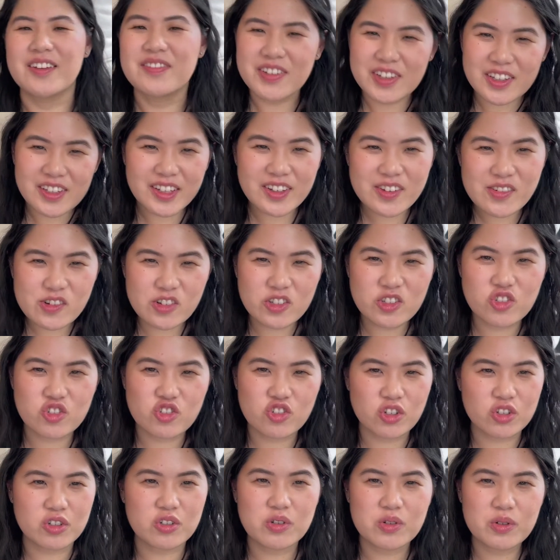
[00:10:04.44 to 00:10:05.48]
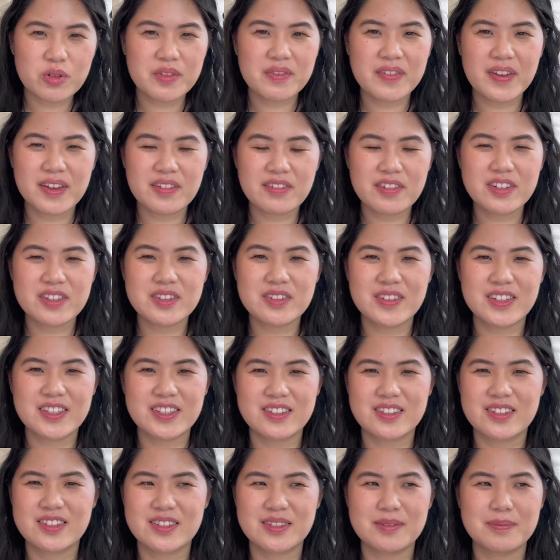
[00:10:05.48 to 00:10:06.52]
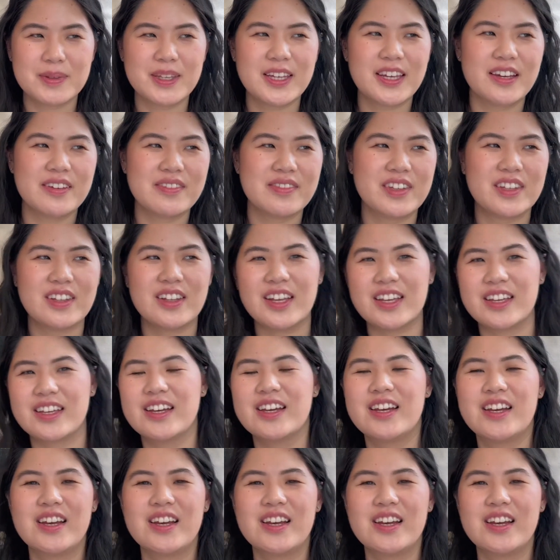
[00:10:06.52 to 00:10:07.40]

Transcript: feel like I always struggle with favorites because to me I feel like